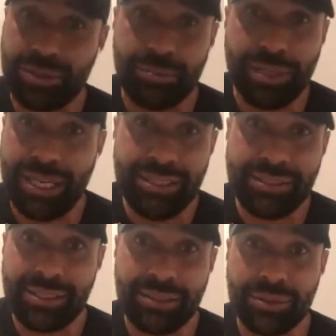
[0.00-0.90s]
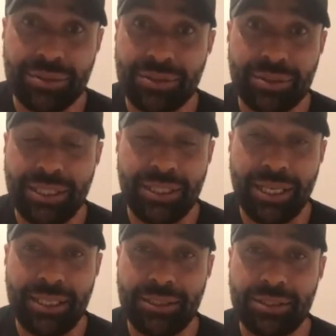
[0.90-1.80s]
you still got the players there that was
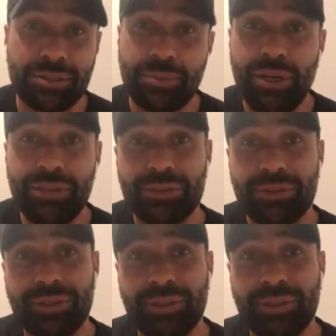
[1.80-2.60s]
at his disposal.